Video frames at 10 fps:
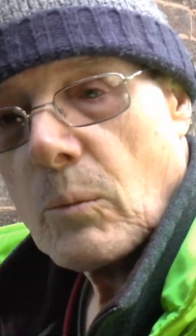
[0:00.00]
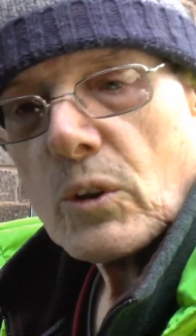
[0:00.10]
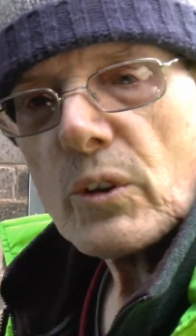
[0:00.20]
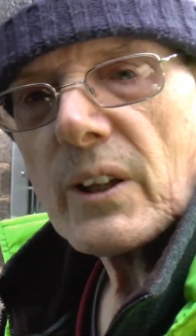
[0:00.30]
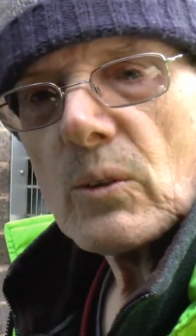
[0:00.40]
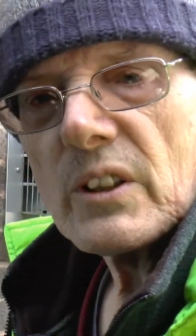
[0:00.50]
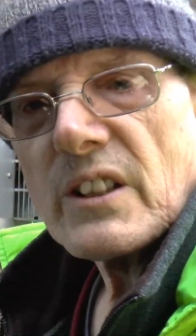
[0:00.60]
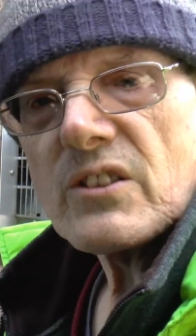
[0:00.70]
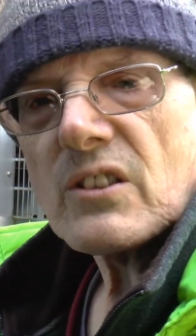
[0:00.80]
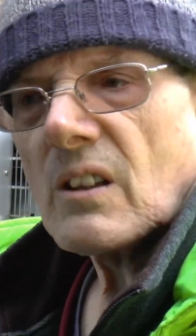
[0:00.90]
going out
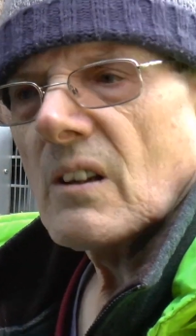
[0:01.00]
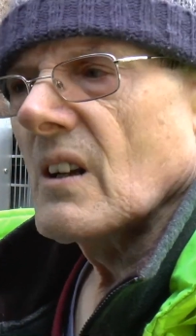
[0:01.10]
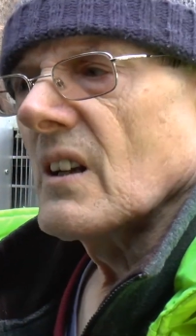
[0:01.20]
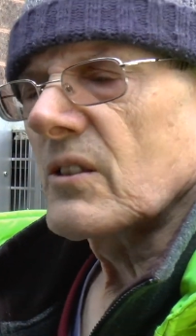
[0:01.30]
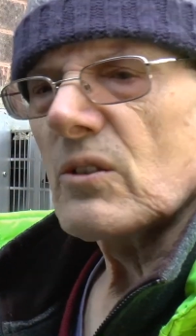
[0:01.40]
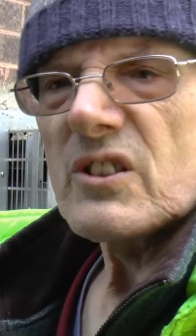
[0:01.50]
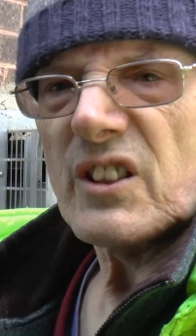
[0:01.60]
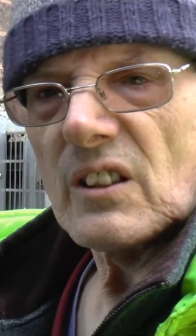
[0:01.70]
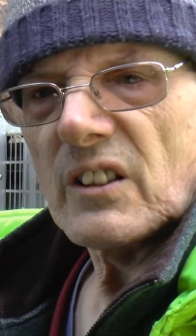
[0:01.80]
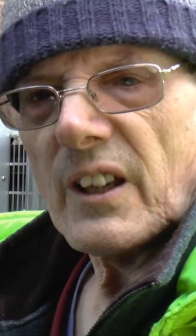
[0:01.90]
later, it's going to
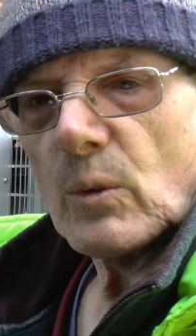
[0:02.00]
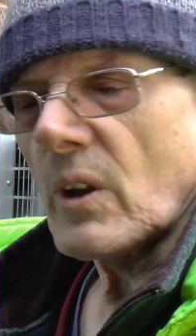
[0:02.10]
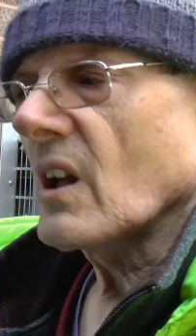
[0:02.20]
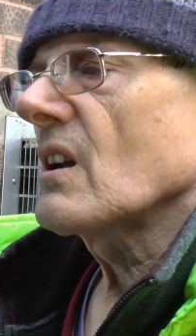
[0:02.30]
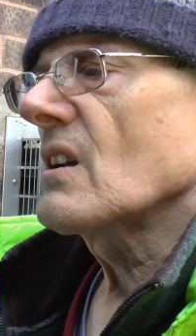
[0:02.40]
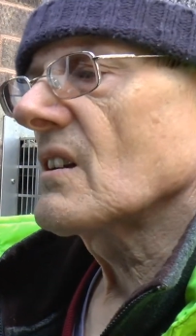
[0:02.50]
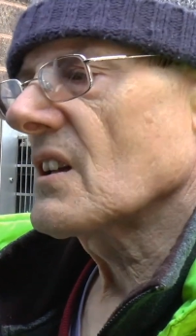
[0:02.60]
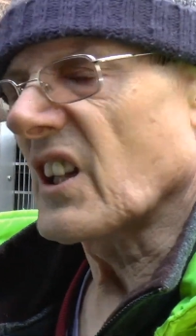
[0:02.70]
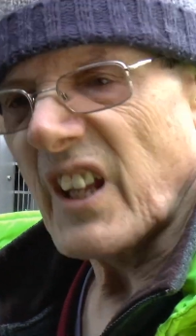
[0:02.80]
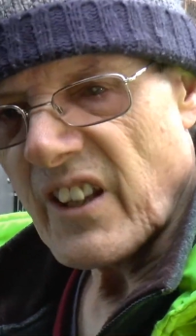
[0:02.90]
tiddle down
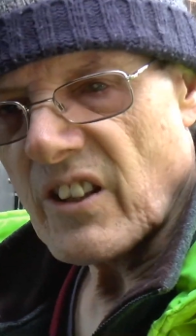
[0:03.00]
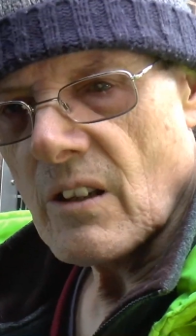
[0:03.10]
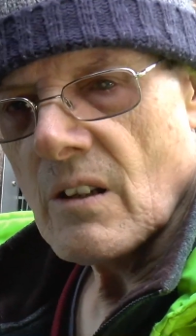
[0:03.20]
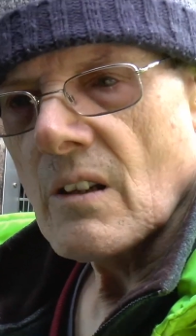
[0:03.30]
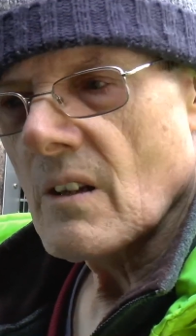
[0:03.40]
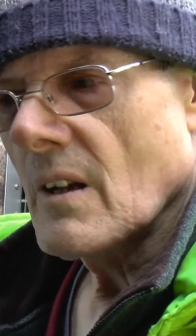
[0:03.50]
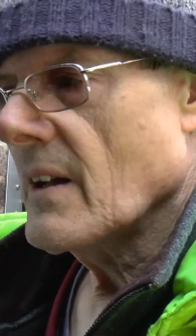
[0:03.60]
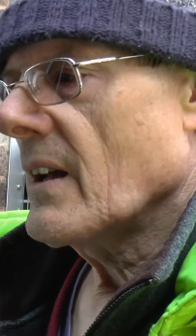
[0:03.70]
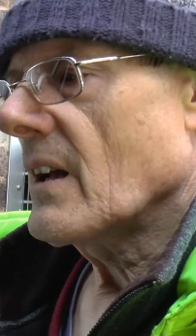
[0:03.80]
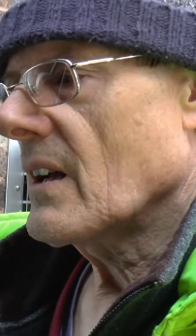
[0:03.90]
again.
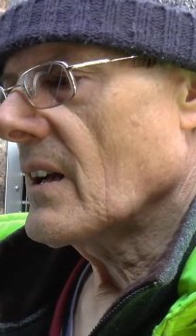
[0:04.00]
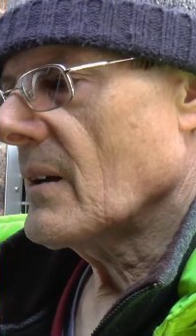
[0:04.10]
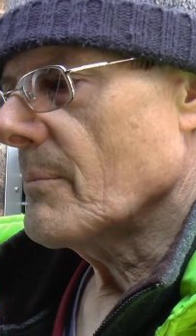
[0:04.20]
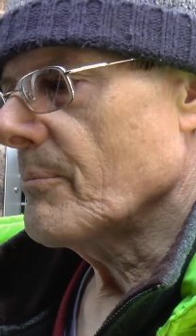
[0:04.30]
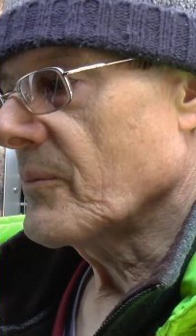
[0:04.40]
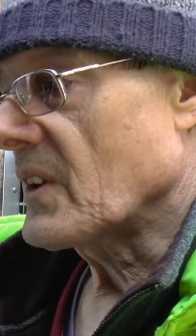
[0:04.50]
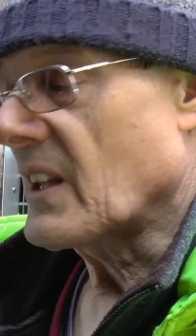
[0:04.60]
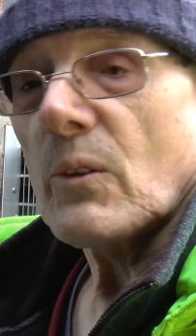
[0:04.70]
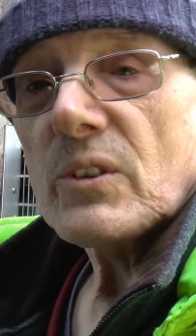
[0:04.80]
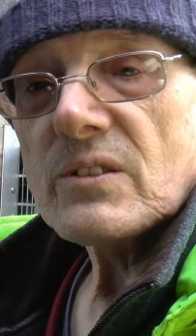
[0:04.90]

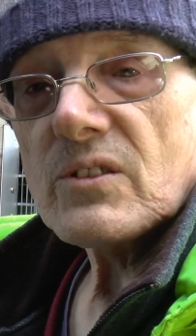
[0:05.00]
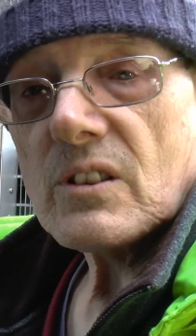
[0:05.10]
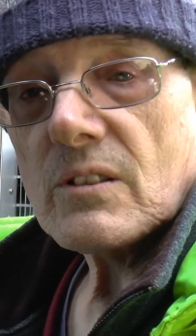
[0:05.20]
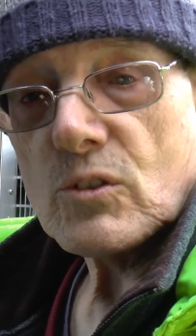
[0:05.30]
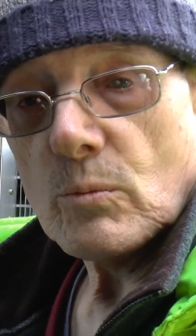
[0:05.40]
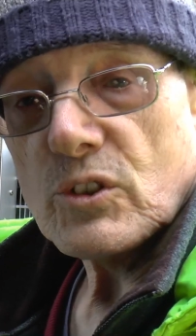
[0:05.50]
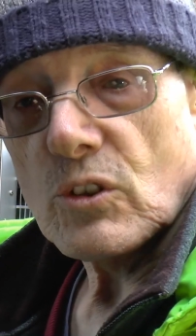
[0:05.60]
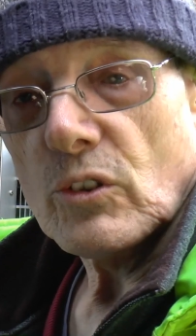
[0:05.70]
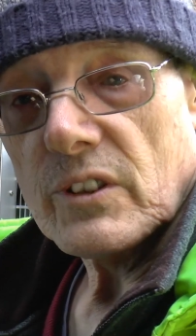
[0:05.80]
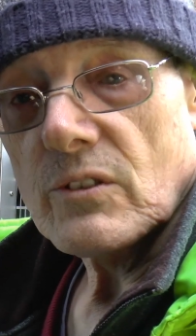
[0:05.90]
Now that summer's
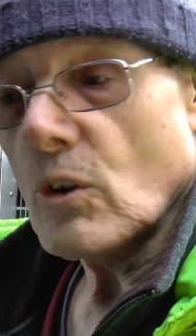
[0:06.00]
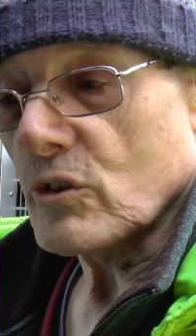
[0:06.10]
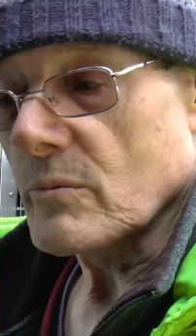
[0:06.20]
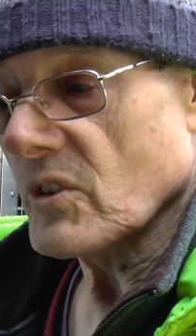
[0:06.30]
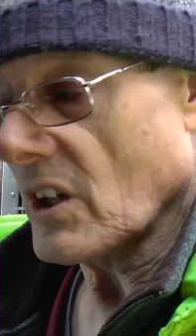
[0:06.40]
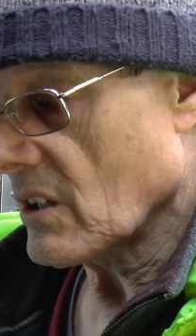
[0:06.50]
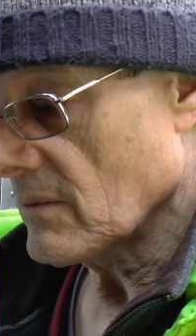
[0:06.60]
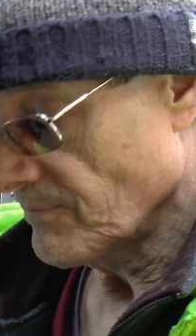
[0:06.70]
gone and autumn's here,